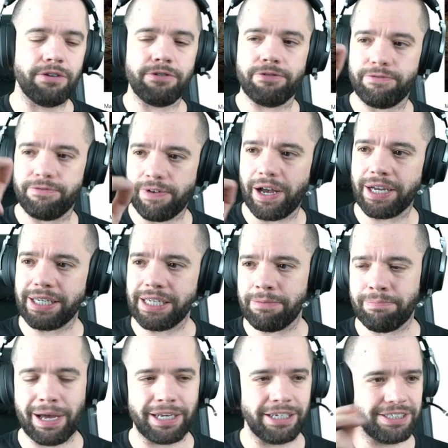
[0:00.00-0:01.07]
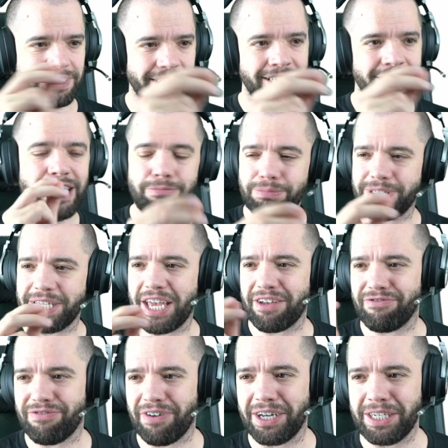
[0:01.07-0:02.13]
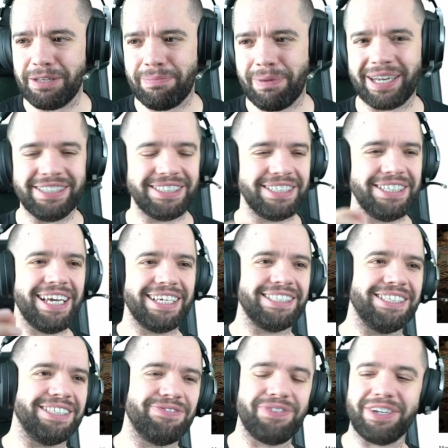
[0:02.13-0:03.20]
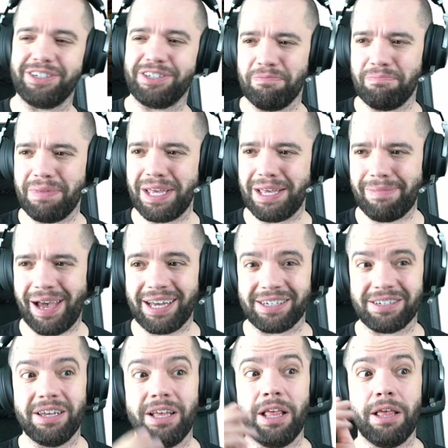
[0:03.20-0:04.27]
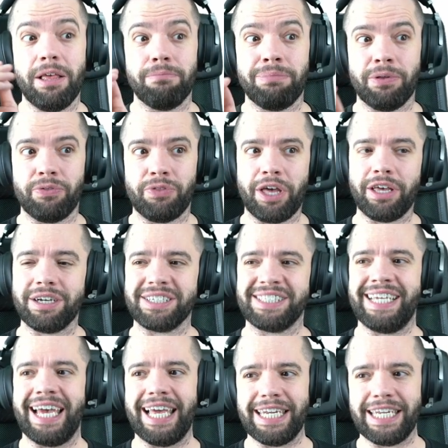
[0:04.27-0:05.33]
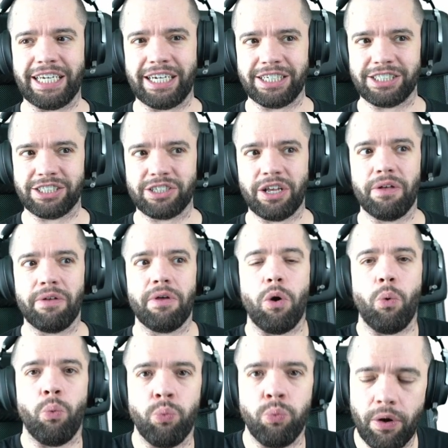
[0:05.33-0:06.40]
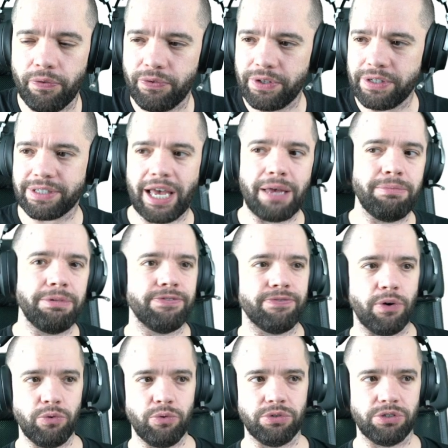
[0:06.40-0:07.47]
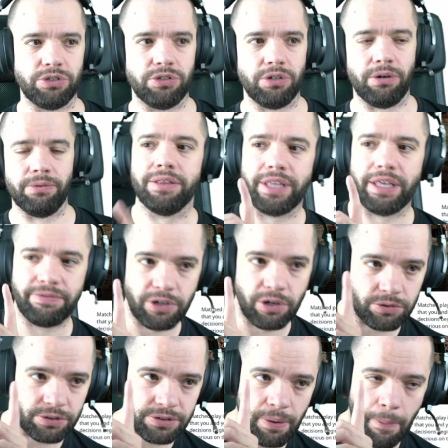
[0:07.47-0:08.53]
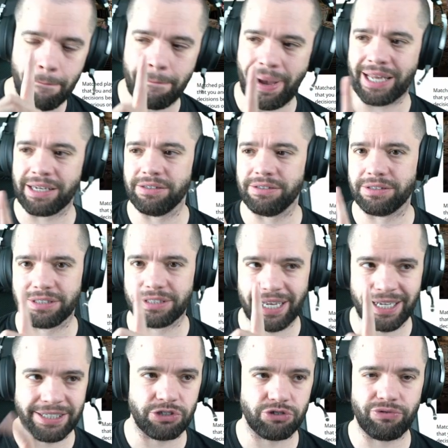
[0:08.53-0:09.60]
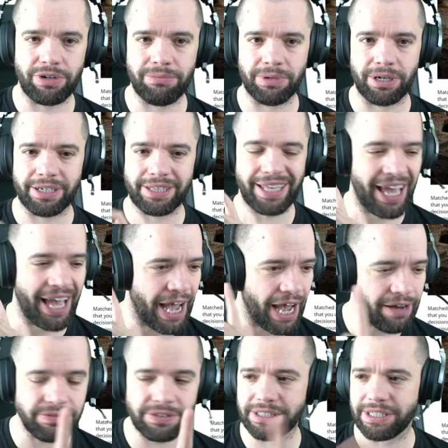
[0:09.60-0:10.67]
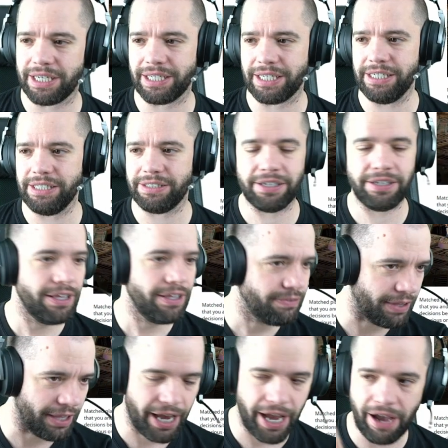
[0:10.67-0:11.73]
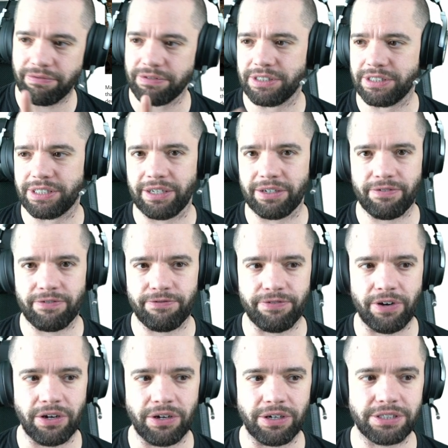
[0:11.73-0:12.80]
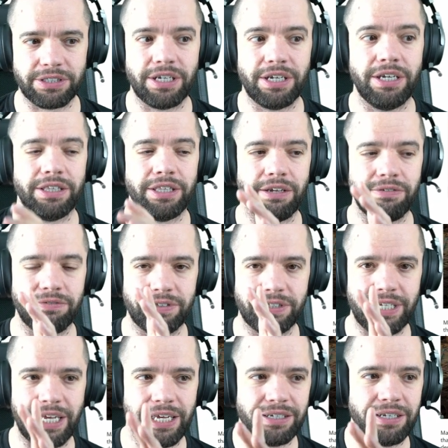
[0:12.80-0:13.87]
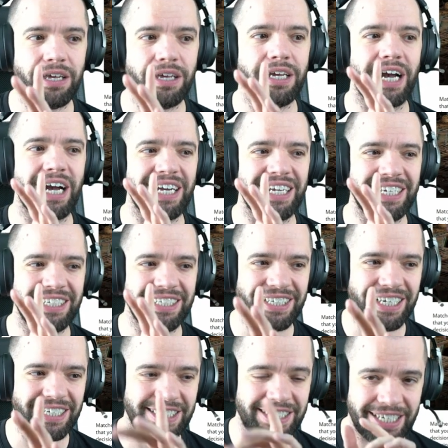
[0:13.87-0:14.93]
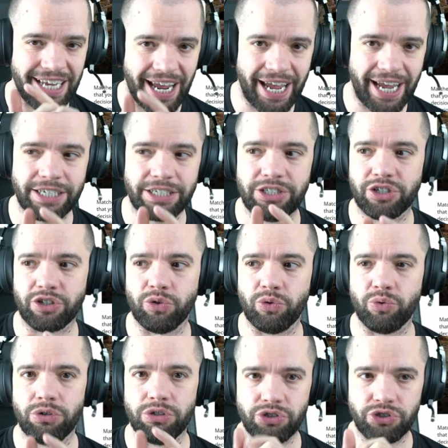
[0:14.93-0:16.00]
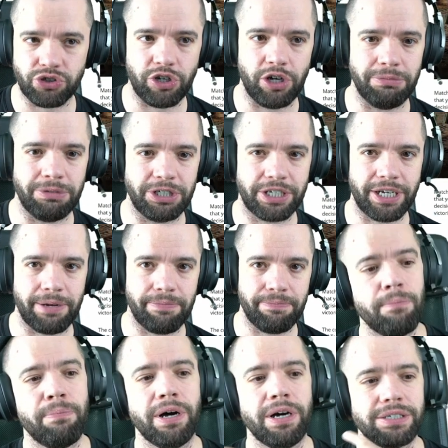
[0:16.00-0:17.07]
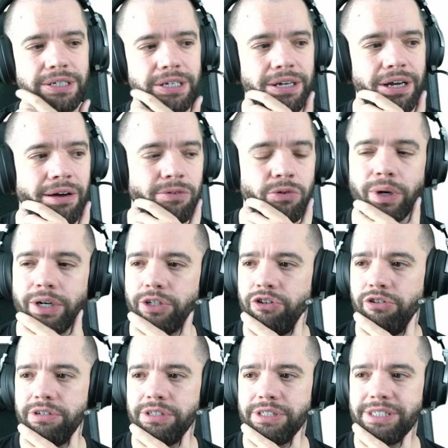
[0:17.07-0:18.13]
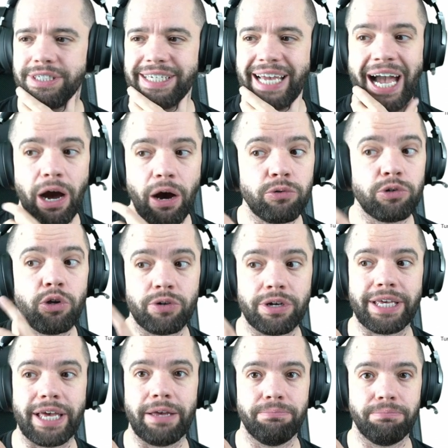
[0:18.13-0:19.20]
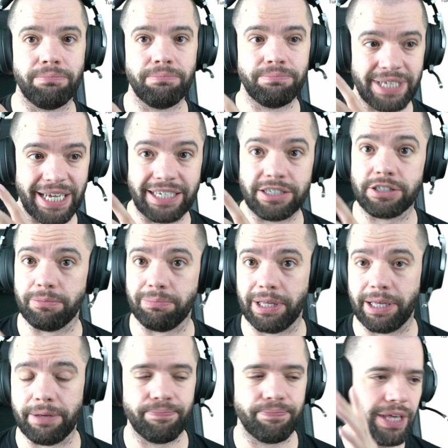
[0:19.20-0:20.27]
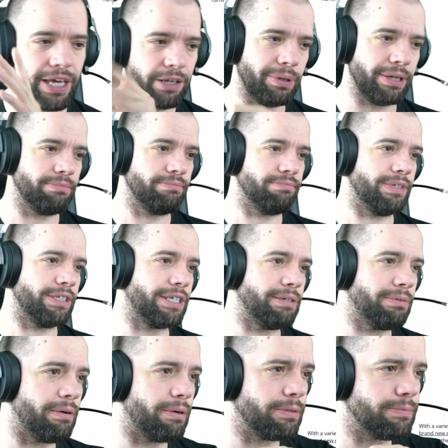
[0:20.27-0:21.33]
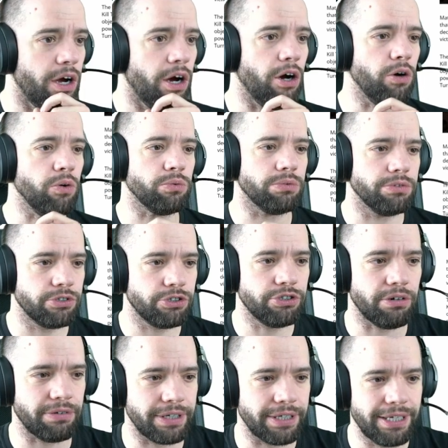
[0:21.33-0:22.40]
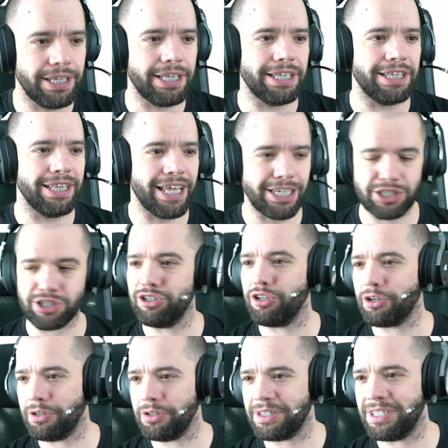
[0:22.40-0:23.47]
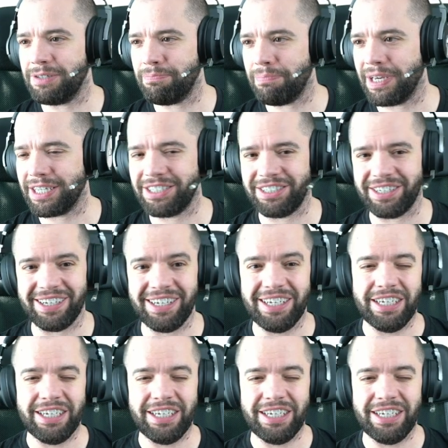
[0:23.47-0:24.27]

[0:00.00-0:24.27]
Finely balanced, they keep saying finely balanced. Yes, it's fun to meme at, but they are telling us what this game is focused on. They've told us balanced and streamlined. They haven't said easy, they haven't said fast. They've said it is a tactical skirmish game. Personally, I'm quite curious to see how long a game takes to play. Anyway, let's keep going. Oh, sorry, let's look at this picture.